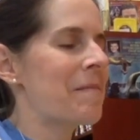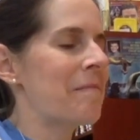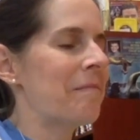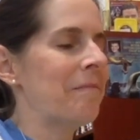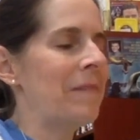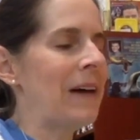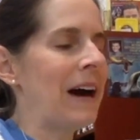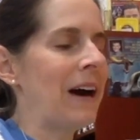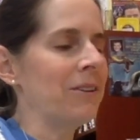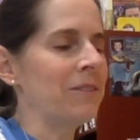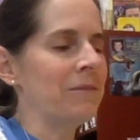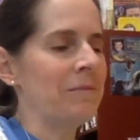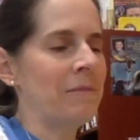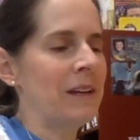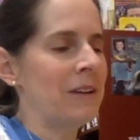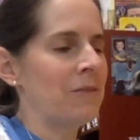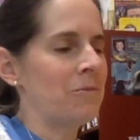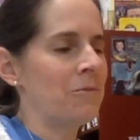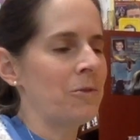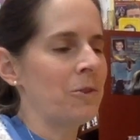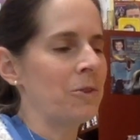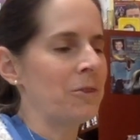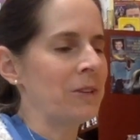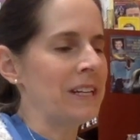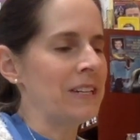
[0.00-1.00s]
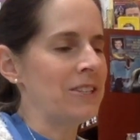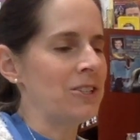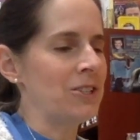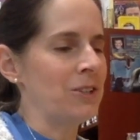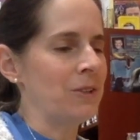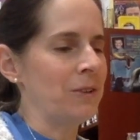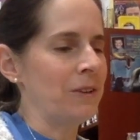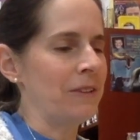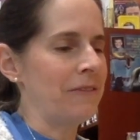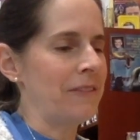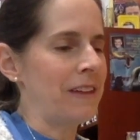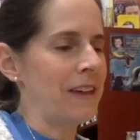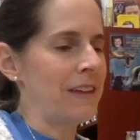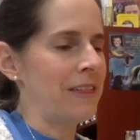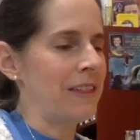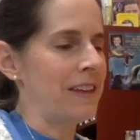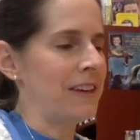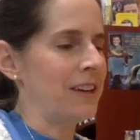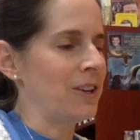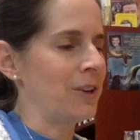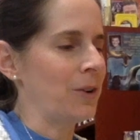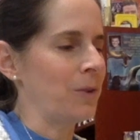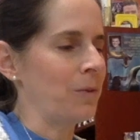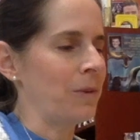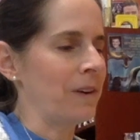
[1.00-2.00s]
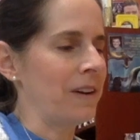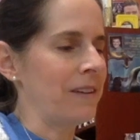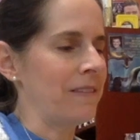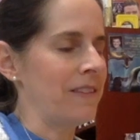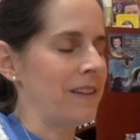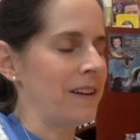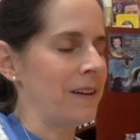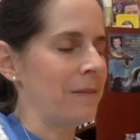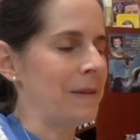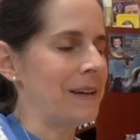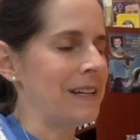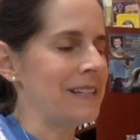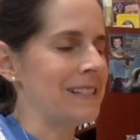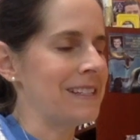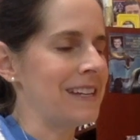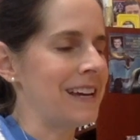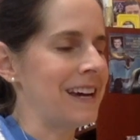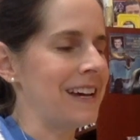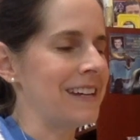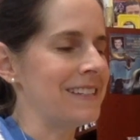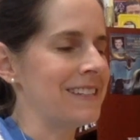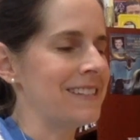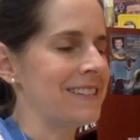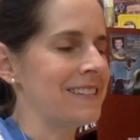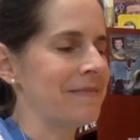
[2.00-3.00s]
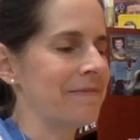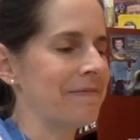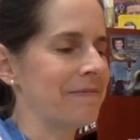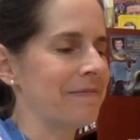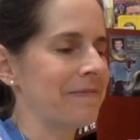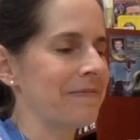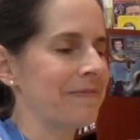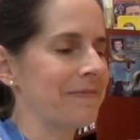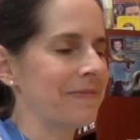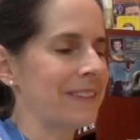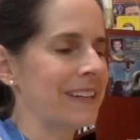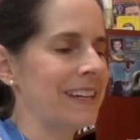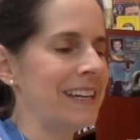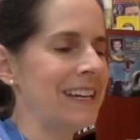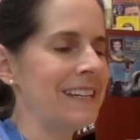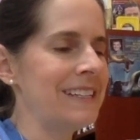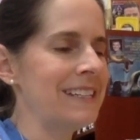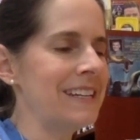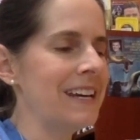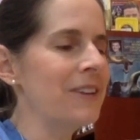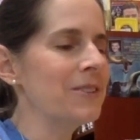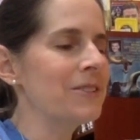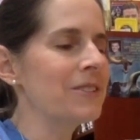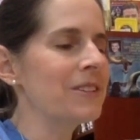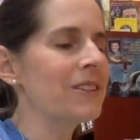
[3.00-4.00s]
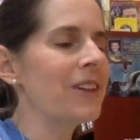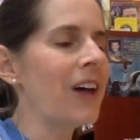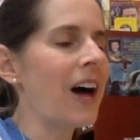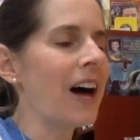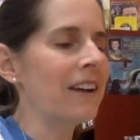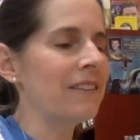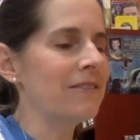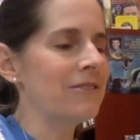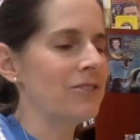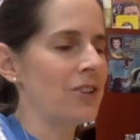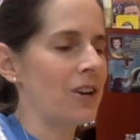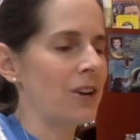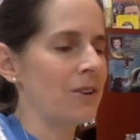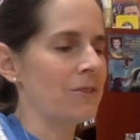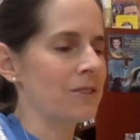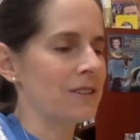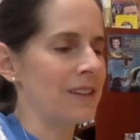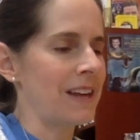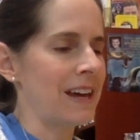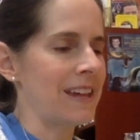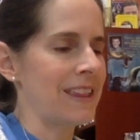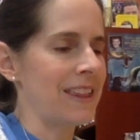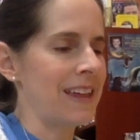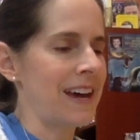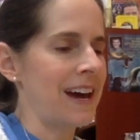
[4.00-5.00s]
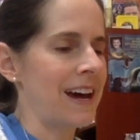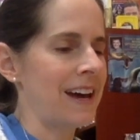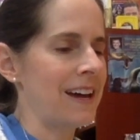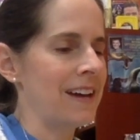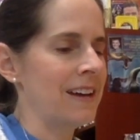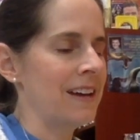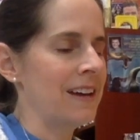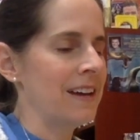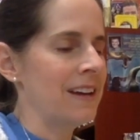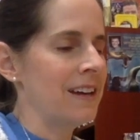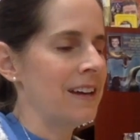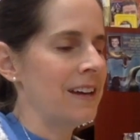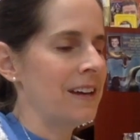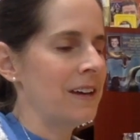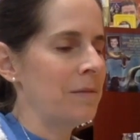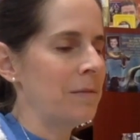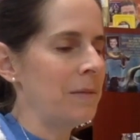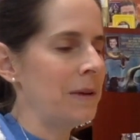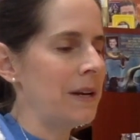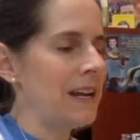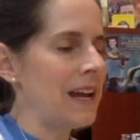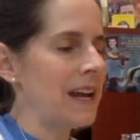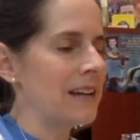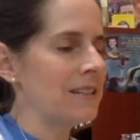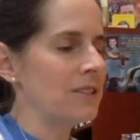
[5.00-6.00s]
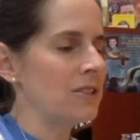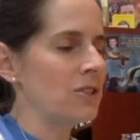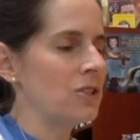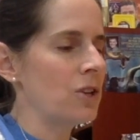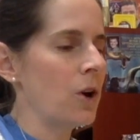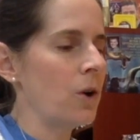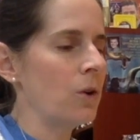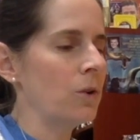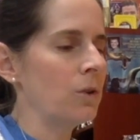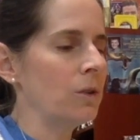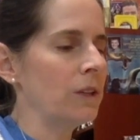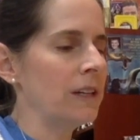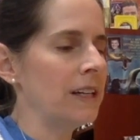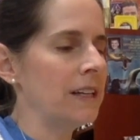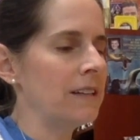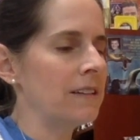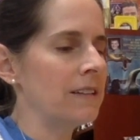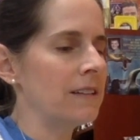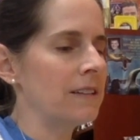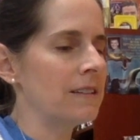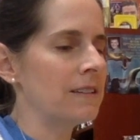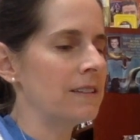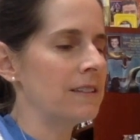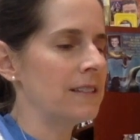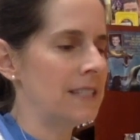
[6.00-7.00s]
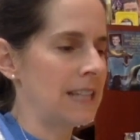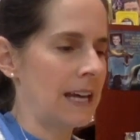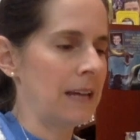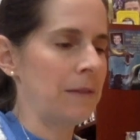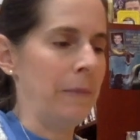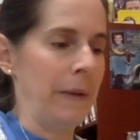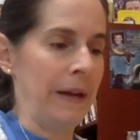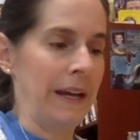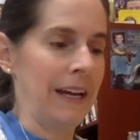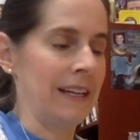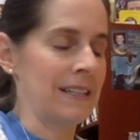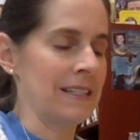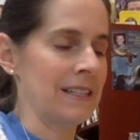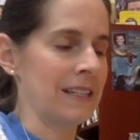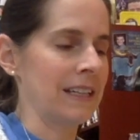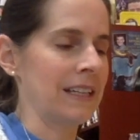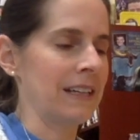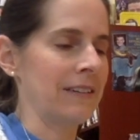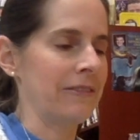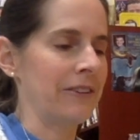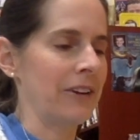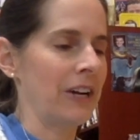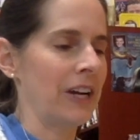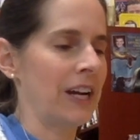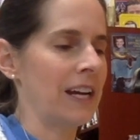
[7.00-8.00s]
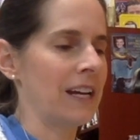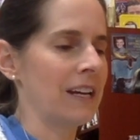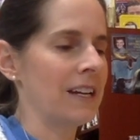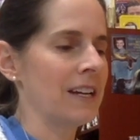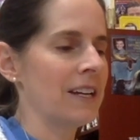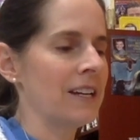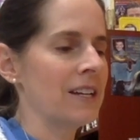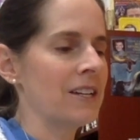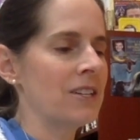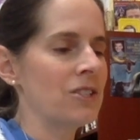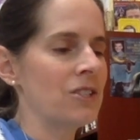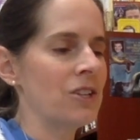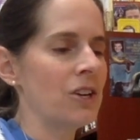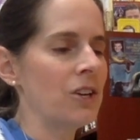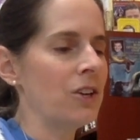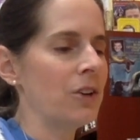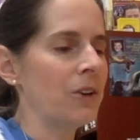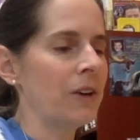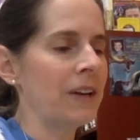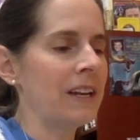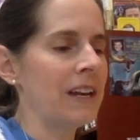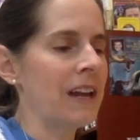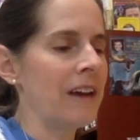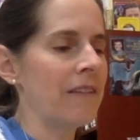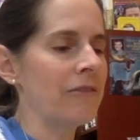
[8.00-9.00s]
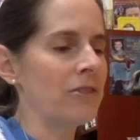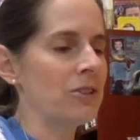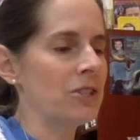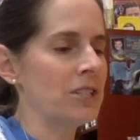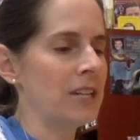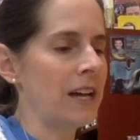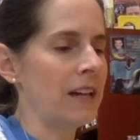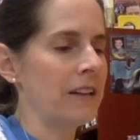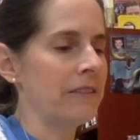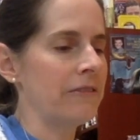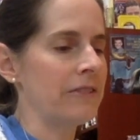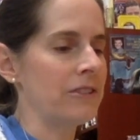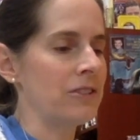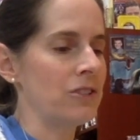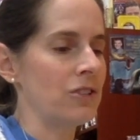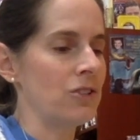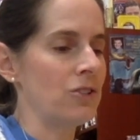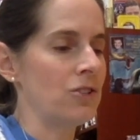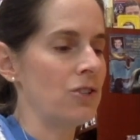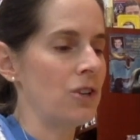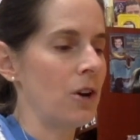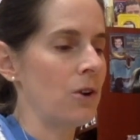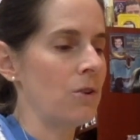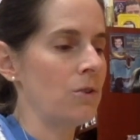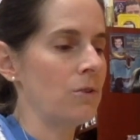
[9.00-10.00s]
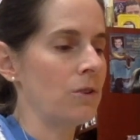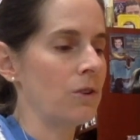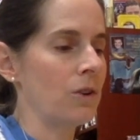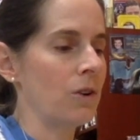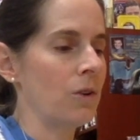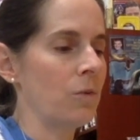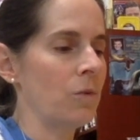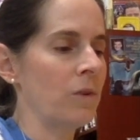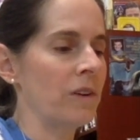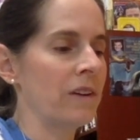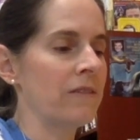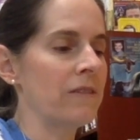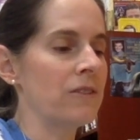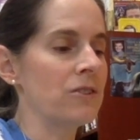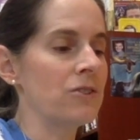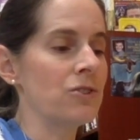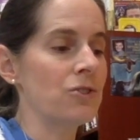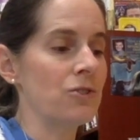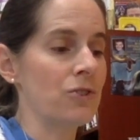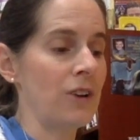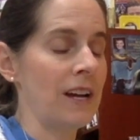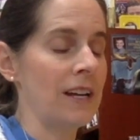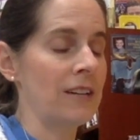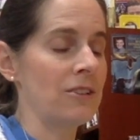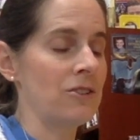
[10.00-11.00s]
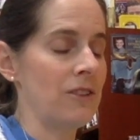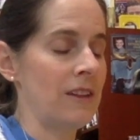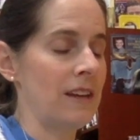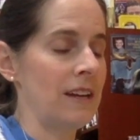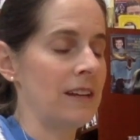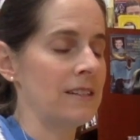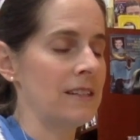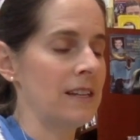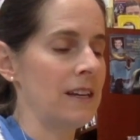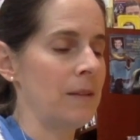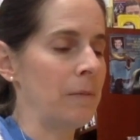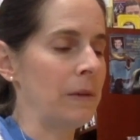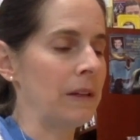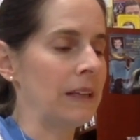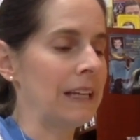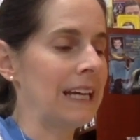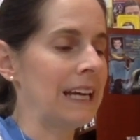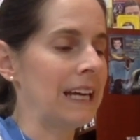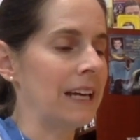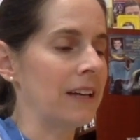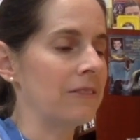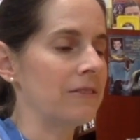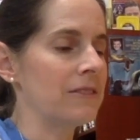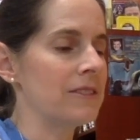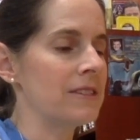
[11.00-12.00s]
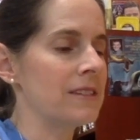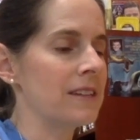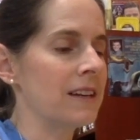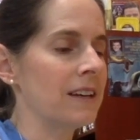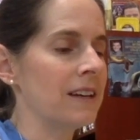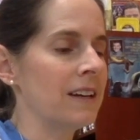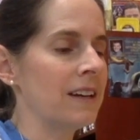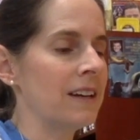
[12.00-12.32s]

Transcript: "Mountain men won't eat you if they think you're one of them," he says. He tells a lot of jokes like that, but he has a totally deadpan delivery, so you can never tell if it's a joke or one of the strange things he believes.